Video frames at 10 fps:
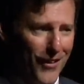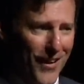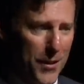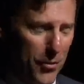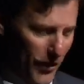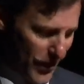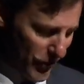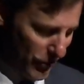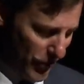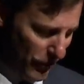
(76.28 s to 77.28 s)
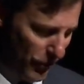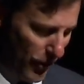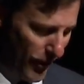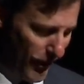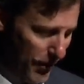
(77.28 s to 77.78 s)
in the book industry for
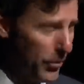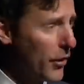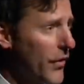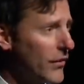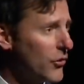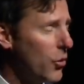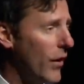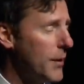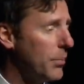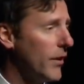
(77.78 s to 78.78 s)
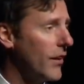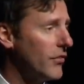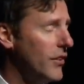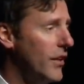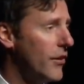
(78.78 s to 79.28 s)
a, a book that's 20
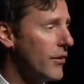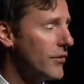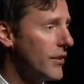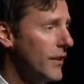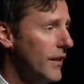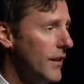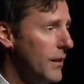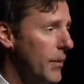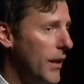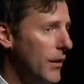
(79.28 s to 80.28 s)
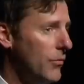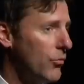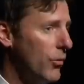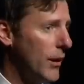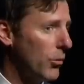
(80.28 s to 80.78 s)
plus years to be
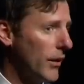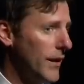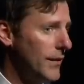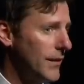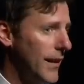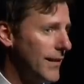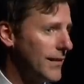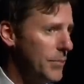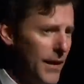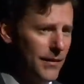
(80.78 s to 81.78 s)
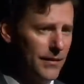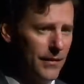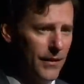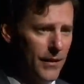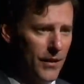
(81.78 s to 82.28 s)
re-released, and it speaks
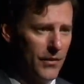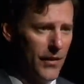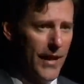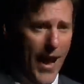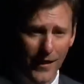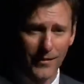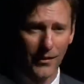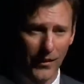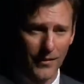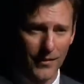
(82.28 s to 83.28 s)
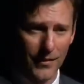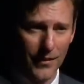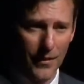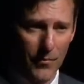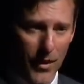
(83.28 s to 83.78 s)
to the excellence
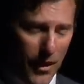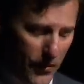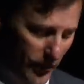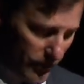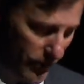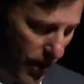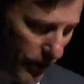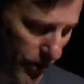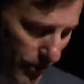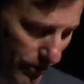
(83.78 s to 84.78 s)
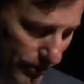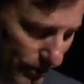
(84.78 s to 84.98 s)
of this volume.